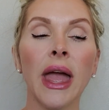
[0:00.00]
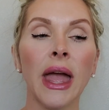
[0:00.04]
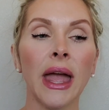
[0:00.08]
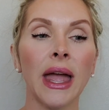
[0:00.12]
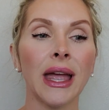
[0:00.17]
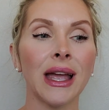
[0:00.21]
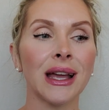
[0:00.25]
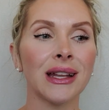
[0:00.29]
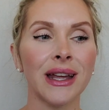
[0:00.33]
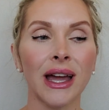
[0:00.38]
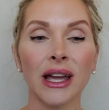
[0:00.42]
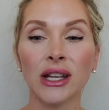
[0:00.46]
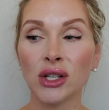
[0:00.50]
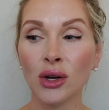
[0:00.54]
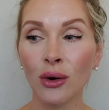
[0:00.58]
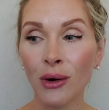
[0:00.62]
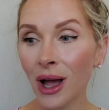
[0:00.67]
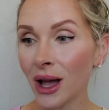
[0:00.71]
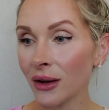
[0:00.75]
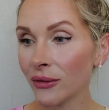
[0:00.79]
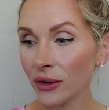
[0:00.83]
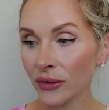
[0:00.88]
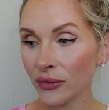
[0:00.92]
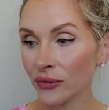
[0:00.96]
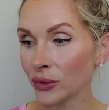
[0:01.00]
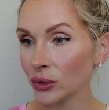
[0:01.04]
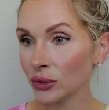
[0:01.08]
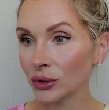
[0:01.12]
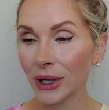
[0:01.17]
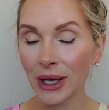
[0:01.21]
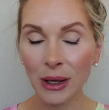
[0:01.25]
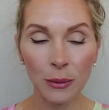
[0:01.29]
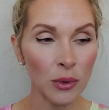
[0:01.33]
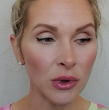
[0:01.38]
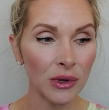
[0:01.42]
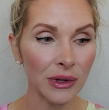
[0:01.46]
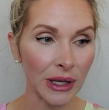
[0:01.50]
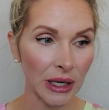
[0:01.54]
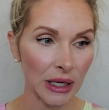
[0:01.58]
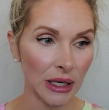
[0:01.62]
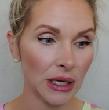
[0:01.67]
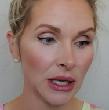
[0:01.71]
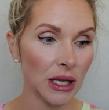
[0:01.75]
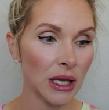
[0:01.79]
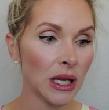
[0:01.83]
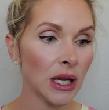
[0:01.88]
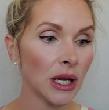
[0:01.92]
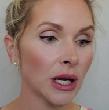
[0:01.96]
And I don't have a food label in
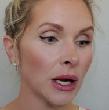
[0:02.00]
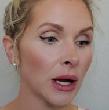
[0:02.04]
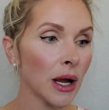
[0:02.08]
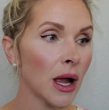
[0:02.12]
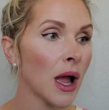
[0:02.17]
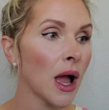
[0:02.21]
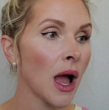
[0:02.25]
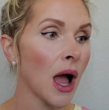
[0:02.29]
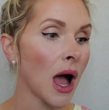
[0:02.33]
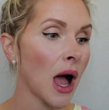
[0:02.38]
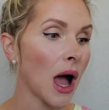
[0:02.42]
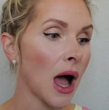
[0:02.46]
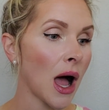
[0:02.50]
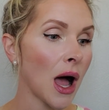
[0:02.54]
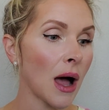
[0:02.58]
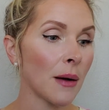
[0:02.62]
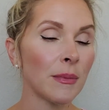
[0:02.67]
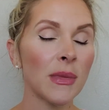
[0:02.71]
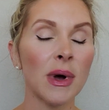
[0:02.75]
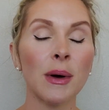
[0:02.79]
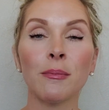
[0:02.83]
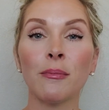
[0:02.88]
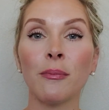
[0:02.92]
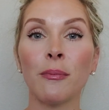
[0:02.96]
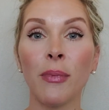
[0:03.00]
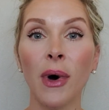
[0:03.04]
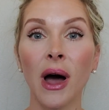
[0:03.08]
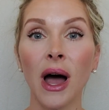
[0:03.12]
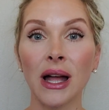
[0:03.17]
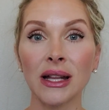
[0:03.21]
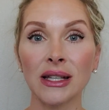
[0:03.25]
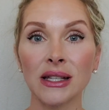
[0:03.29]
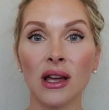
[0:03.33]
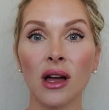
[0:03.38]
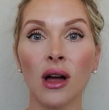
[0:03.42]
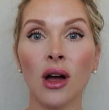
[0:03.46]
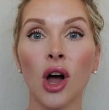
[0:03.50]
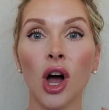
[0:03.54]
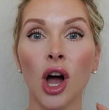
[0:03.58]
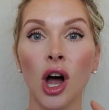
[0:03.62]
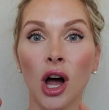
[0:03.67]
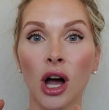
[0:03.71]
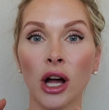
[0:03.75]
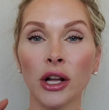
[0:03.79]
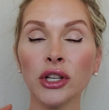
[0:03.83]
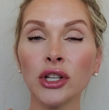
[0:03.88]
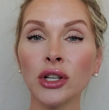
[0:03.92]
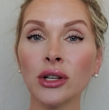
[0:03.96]
here, but
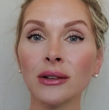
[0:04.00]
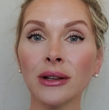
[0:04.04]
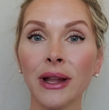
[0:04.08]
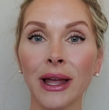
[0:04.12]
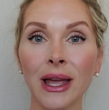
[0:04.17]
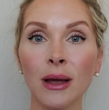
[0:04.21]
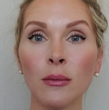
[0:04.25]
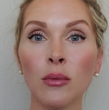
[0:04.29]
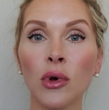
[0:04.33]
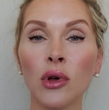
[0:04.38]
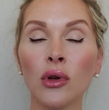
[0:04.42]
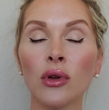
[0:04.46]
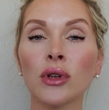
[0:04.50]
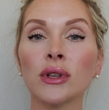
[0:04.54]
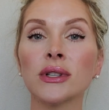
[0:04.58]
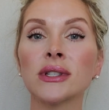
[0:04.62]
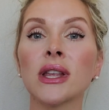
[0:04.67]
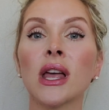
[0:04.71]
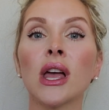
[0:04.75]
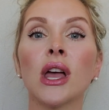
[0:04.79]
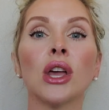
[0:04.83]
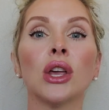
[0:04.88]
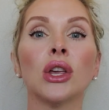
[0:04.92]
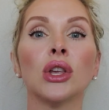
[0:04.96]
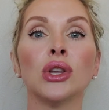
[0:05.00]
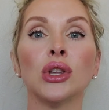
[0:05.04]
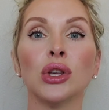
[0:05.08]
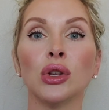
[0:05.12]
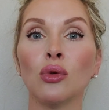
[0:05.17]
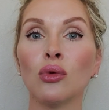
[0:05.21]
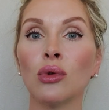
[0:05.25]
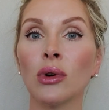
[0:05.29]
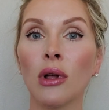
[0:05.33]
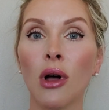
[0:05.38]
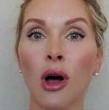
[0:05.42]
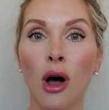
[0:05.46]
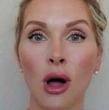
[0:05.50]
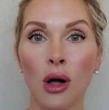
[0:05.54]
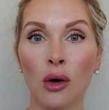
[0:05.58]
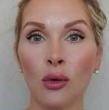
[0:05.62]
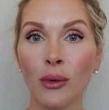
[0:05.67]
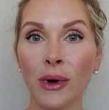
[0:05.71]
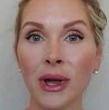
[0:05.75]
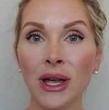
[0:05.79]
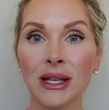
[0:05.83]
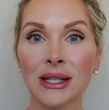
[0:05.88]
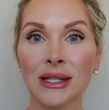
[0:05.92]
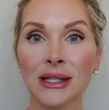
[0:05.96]
on your labels, you will
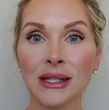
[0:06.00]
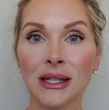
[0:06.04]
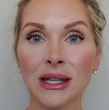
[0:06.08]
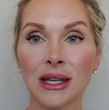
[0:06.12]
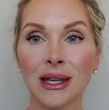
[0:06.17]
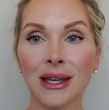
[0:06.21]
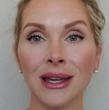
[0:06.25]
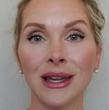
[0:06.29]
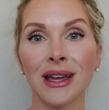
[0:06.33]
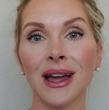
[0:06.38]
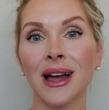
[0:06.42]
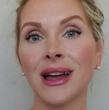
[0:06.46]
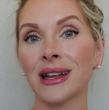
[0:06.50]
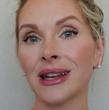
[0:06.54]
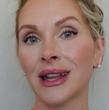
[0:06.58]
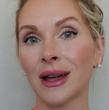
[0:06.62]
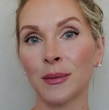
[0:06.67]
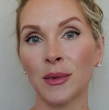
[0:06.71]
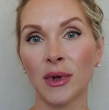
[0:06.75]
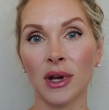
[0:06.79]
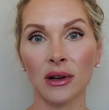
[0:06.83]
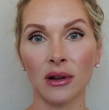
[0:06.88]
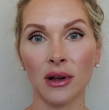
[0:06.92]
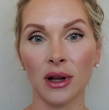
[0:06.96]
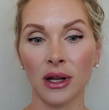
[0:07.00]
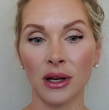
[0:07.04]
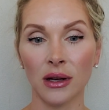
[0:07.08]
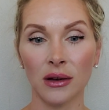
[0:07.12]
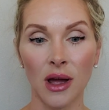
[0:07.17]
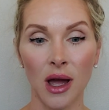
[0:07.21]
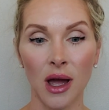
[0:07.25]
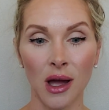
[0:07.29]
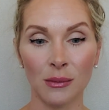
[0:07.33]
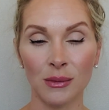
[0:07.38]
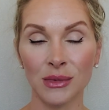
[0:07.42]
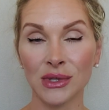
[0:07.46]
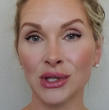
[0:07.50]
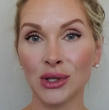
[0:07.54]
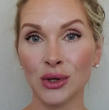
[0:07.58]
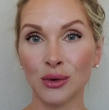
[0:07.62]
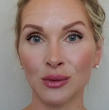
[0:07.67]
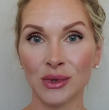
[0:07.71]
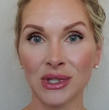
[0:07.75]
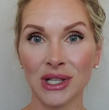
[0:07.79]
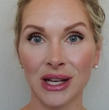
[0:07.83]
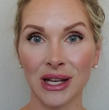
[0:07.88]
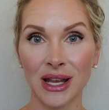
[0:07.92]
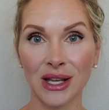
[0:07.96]
always see, and I'm not on Zoom
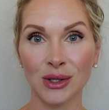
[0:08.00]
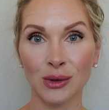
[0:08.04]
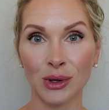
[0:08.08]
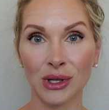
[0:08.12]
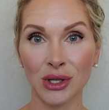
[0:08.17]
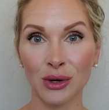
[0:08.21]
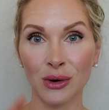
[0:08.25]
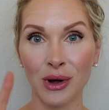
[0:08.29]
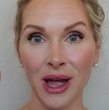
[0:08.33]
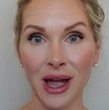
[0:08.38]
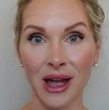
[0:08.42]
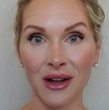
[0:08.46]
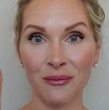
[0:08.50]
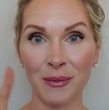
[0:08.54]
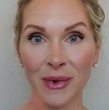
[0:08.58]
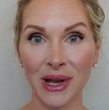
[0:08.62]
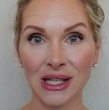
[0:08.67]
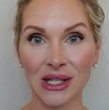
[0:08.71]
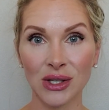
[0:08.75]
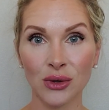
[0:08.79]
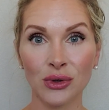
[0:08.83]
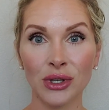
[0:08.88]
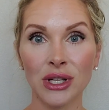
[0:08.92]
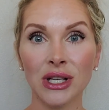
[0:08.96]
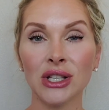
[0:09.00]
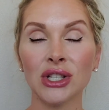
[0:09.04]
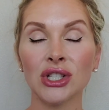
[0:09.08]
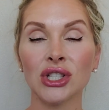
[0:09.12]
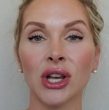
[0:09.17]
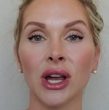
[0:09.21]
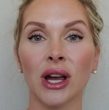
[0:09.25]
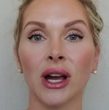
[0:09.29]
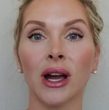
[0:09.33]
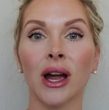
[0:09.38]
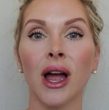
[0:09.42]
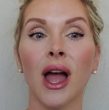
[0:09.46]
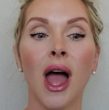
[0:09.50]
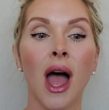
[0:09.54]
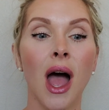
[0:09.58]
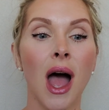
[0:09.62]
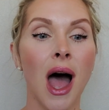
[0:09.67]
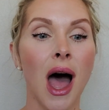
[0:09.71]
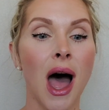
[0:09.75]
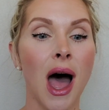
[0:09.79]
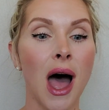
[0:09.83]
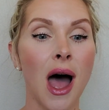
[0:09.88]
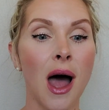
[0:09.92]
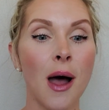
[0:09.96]
today, so I don't have my screen share,
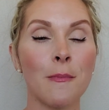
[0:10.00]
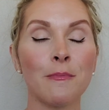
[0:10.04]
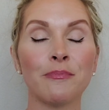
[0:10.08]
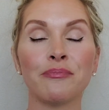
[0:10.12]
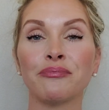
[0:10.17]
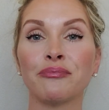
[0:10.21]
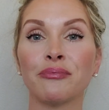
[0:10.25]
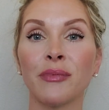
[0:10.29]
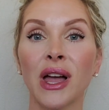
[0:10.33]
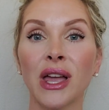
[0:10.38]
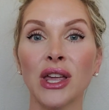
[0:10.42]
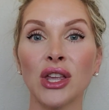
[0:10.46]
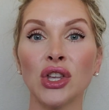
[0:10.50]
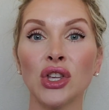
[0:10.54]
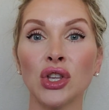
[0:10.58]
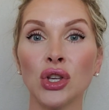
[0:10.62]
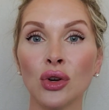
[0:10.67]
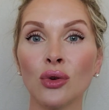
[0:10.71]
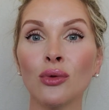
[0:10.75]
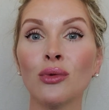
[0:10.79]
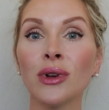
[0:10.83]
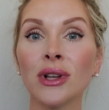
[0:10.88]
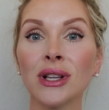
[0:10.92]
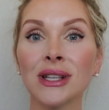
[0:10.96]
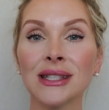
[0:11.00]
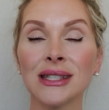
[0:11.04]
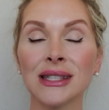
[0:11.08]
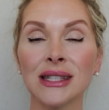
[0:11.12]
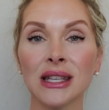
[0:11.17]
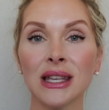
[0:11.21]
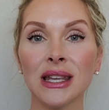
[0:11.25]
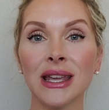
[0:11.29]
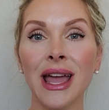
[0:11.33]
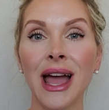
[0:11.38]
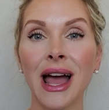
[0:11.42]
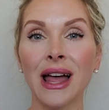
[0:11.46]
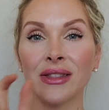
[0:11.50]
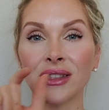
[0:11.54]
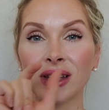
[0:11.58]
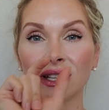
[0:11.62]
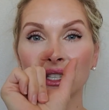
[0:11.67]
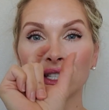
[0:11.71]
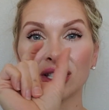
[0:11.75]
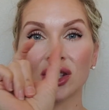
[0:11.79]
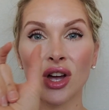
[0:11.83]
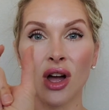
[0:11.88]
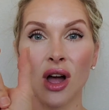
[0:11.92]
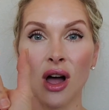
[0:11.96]
but you will see at the
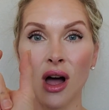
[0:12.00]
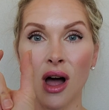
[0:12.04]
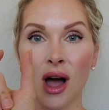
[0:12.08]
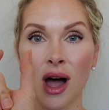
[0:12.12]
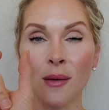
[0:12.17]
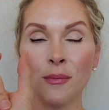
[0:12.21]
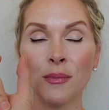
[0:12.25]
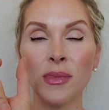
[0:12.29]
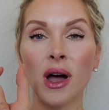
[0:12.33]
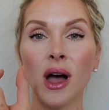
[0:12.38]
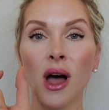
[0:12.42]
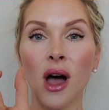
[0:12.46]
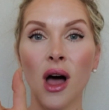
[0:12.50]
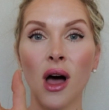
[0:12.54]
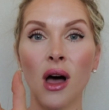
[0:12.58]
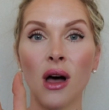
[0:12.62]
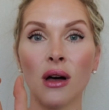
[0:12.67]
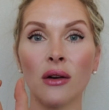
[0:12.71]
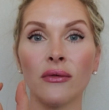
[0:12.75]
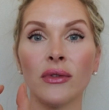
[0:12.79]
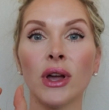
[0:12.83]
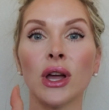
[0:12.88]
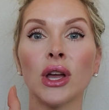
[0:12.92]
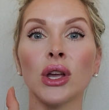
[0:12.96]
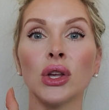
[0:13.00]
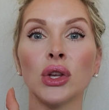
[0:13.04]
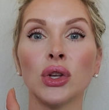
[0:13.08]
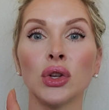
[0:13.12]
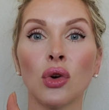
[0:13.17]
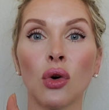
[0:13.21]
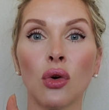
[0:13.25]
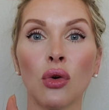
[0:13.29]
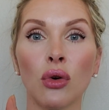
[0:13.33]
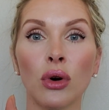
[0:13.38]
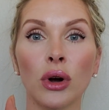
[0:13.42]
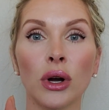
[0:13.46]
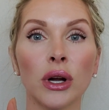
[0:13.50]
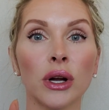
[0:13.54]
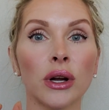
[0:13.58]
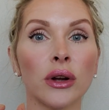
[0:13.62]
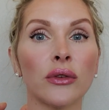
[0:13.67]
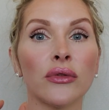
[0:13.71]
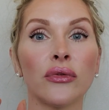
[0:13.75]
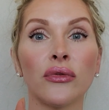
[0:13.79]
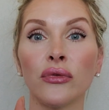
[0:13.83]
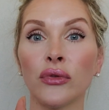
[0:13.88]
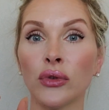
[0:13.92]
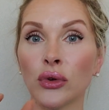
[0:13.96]
top of your
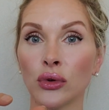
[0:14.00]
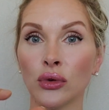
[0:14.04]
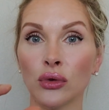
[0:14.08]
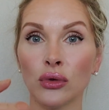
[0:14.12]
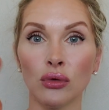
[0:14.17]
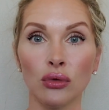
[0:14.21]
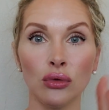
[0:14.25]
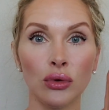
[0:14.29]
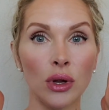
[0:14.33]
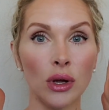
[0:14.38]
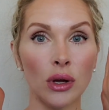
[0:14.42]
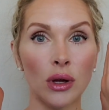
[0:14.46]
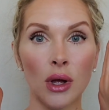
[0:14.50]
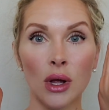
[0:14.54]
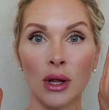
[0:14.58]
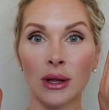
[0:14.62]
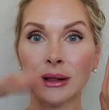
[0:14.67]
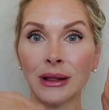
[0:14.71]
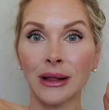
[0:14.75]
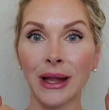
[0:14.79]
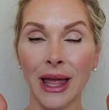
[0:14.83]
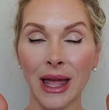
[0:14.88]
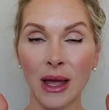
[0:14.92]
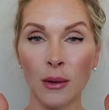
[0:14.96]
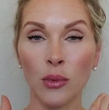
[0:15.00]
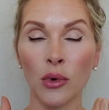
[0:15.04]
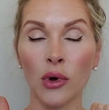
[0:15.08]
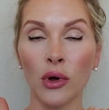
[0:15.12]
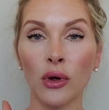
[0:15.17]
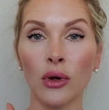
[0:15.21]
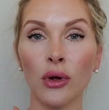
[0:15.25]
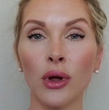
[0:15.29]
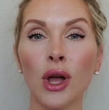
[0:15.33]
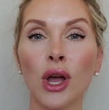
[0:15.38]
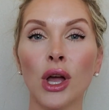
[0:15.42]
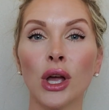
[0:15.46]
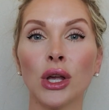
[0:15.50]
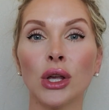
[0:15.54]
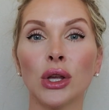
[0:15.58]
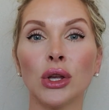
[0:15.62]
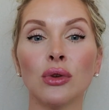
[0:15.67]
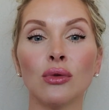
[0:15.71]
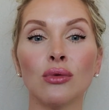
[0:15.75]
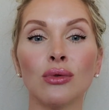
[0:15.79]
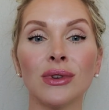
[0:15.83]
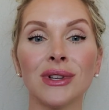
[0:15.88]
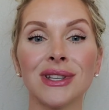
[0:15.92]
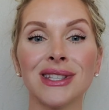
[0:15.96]
food label,
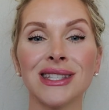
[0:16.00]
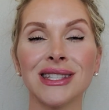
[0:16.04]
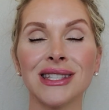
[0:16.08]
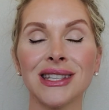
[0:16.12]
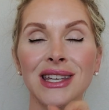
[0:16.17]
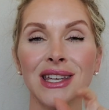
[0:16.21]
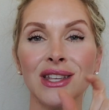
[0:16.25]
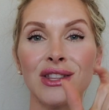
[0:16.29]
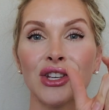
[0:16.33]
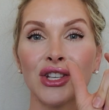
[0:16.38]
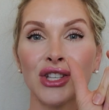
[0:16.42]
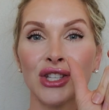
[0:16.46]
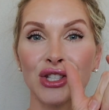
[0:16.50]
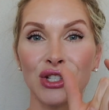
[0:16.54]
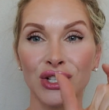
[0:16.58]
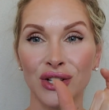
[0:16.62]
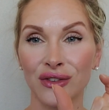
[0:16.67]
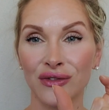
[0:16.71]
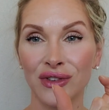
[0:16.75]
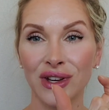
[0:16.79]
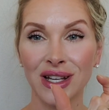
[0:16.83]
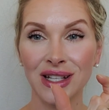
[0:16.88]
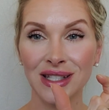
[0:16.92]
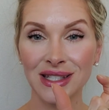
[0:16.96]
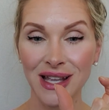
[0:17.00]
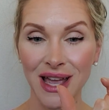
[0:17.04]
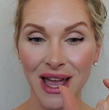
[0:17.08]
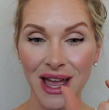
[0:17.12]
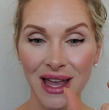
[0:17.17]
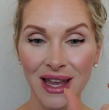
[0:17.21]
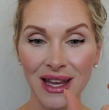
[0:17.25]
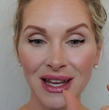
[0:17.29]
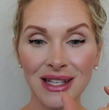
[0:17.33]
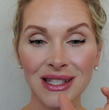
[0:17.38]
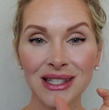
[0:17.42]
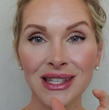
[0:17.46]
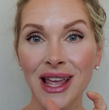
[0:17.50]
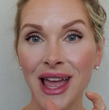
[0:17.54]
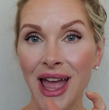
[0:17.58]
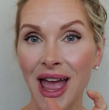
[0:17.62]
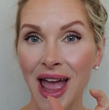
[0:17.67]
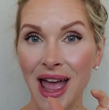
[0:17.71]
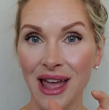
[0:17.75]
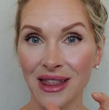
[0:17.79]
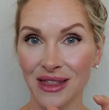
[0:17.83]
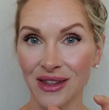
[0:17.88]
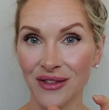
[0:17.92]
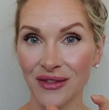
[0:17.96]
you will see the serving size
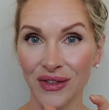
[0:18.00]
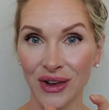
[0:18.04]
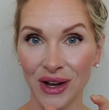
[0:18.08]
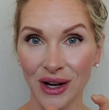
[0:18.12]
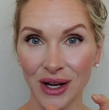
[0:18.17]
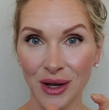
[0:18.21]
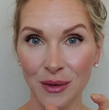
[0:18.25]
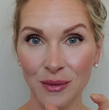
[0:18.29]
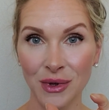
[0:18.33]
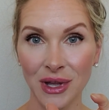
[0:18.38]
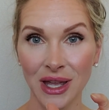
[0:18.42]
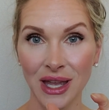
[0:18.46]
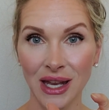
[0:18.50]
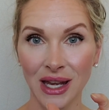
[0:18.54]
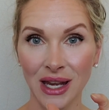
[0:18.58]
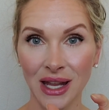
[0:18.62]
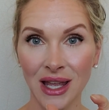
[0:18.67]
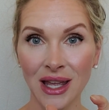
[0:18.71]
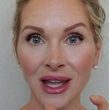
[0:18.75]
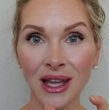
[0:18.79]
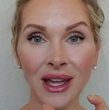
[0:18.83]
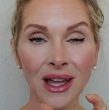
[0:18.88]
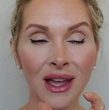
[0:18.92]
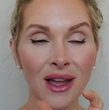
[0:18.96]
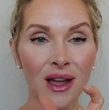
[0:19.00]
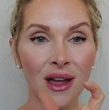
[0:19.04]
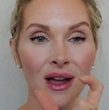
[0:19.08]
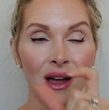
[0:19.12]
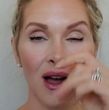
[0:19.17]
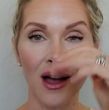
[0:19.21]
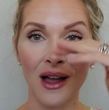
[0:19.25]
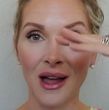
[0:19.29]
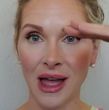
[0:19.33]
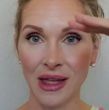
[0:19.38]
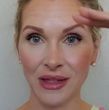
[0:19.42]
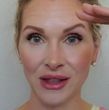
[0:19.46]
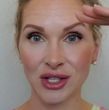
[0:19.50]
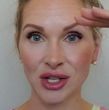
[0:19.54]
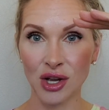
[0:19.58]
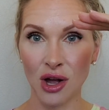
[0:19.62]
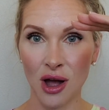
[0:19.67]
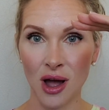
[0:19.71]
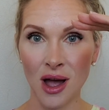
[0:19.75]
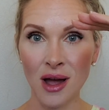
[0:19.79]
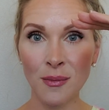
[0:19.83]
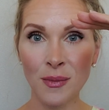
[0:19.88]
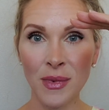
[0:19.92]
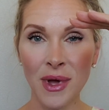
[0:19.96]
at the very beginning at the
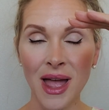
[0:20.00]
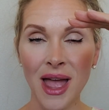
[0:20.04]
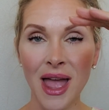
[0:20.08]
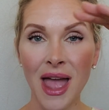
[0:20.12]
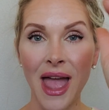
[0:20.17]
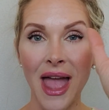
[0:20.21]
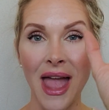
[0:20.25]
top.